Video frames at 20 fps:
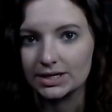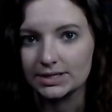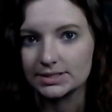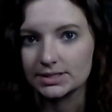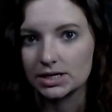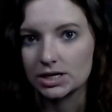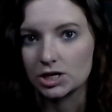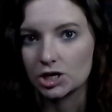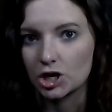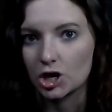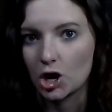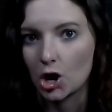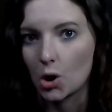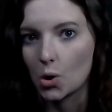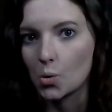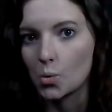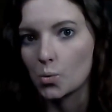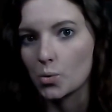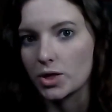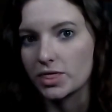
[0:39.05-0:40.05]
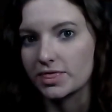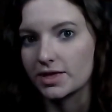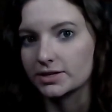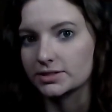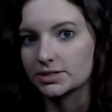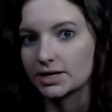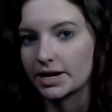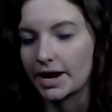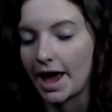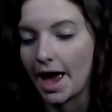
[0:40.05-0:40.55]
is going to go when that's
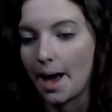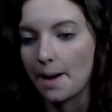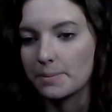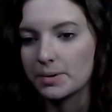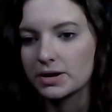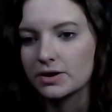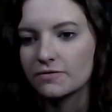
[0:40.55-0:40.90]
going to happen.